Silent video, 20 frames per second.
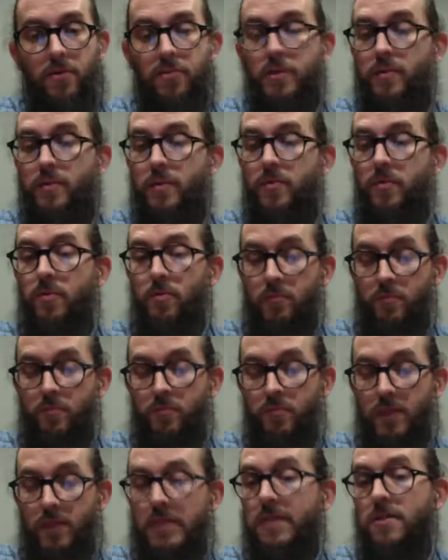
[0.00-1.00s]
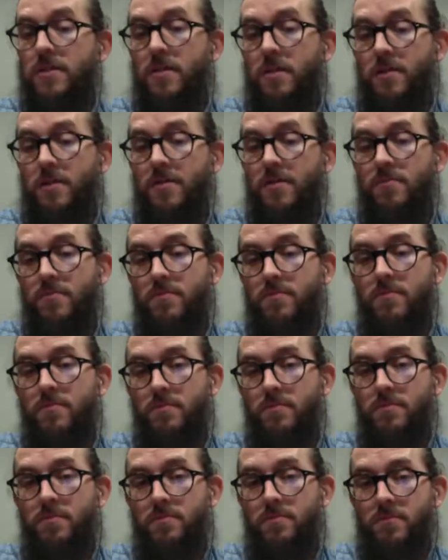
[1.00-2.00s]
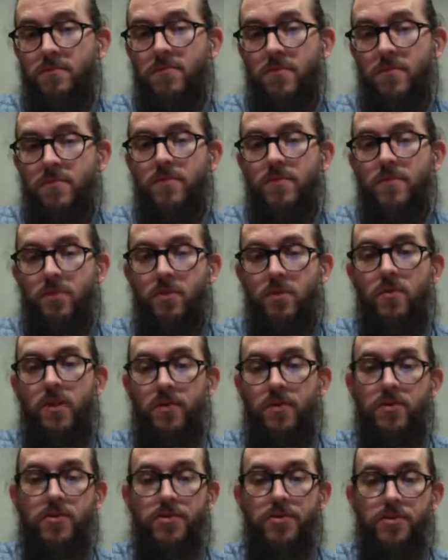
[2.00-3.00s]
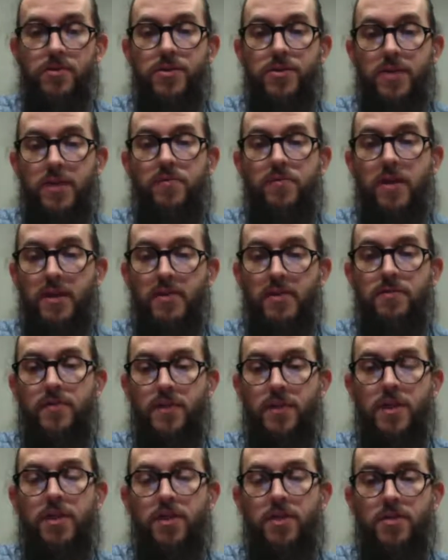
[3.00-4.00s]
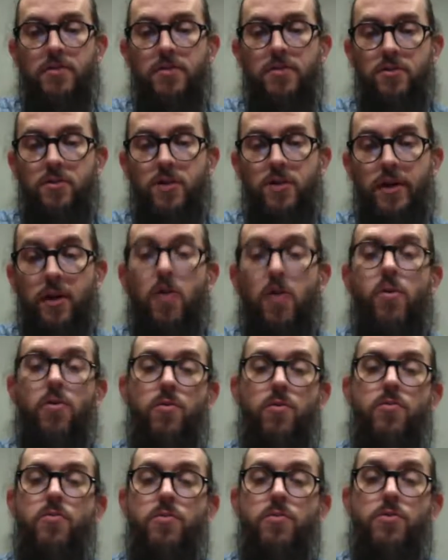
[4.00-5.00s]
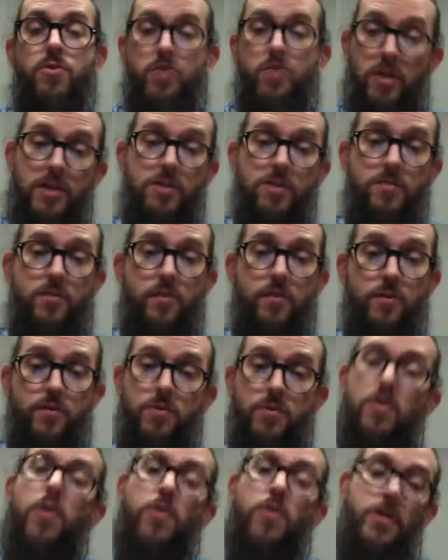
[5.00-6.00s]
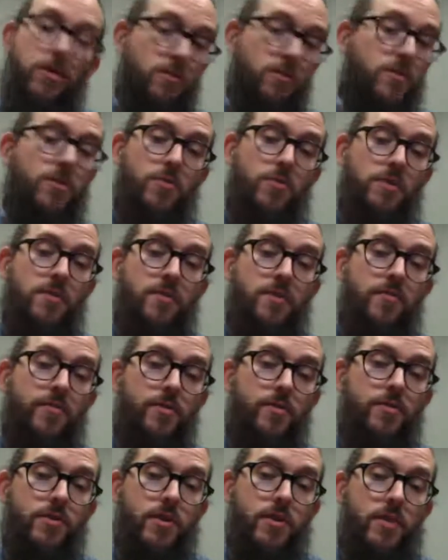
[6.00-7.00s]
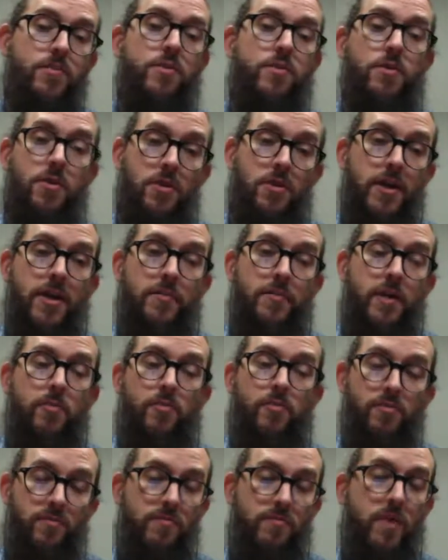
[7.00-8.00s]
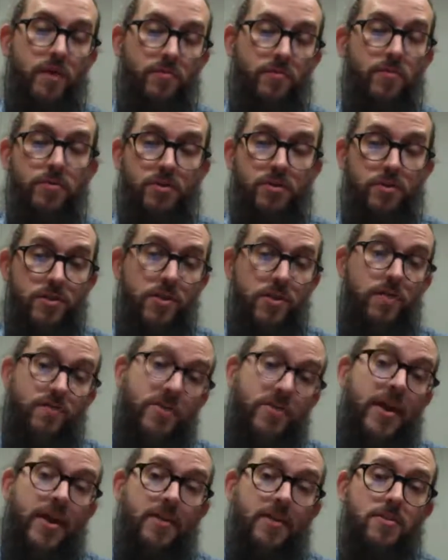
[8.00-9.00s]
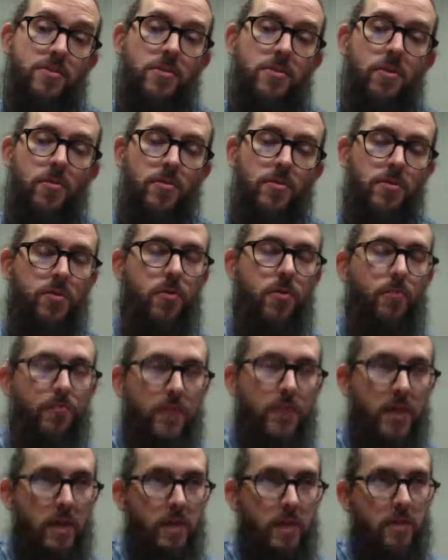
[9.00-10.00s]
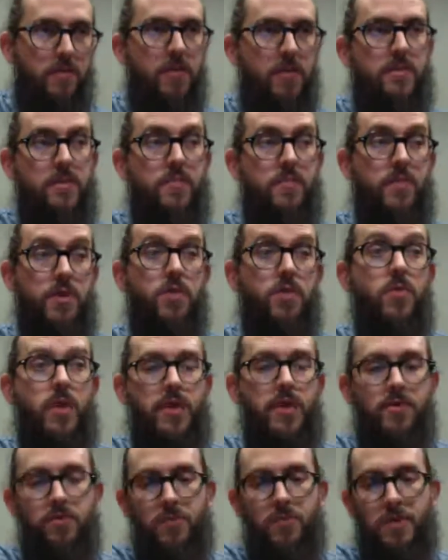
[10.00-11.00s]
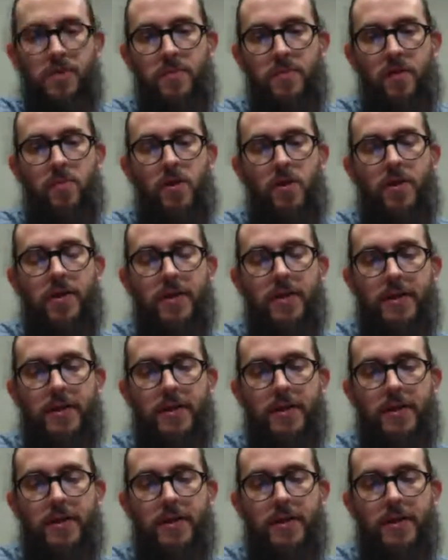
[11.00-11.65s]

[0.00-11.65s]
what piece people clicked on. So that's also self-identification, you know, like, oh, you clicked on flute. Okay, you're interested in flute stuff. You're going to get my flute stuff next, you know. So that's something you can do with email